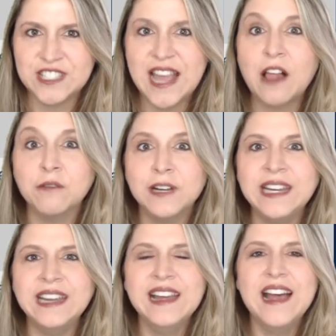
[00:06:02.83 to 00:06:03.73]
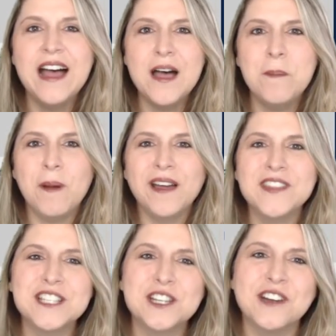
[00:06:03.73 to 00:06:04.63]
salary up on
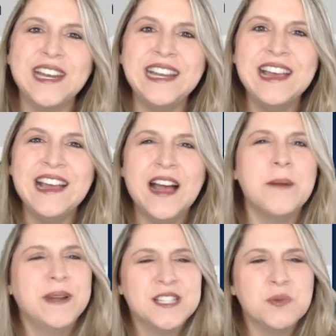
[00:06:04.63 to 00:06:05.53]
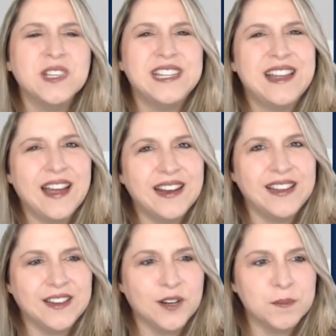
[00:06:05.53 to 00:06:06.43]
the screen, but it's really not
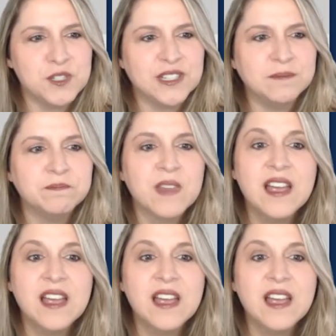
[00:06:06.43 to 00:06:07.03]
encryption.